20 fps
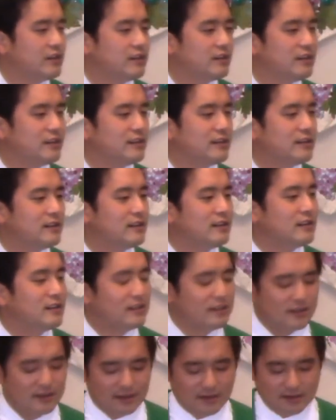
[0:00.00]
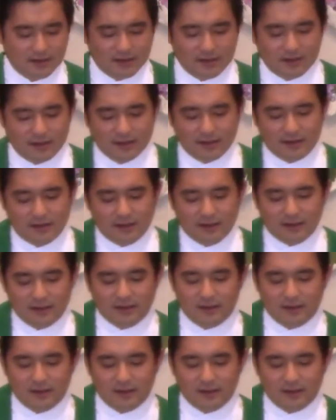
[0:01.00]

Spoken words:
(silence)